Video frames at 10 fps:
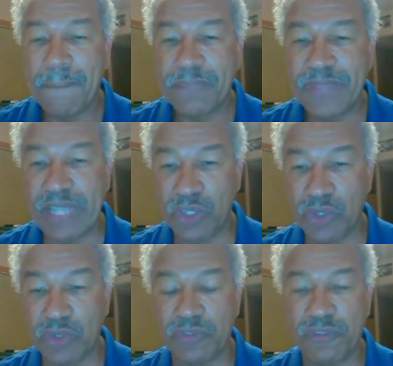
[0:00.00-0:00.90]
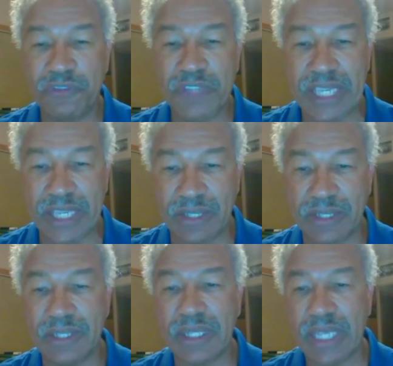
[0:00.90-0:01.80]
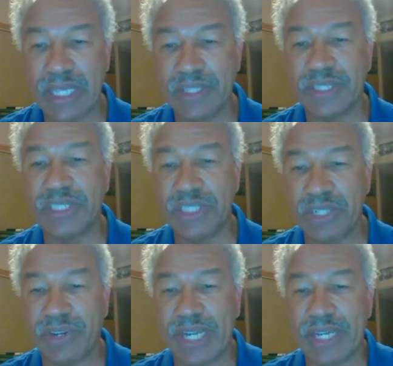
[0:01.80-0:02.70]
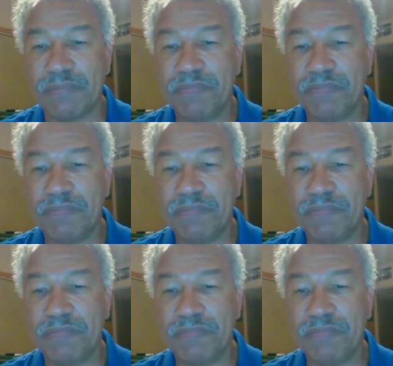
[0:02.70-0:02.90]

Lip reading: that you'll feel in the steering,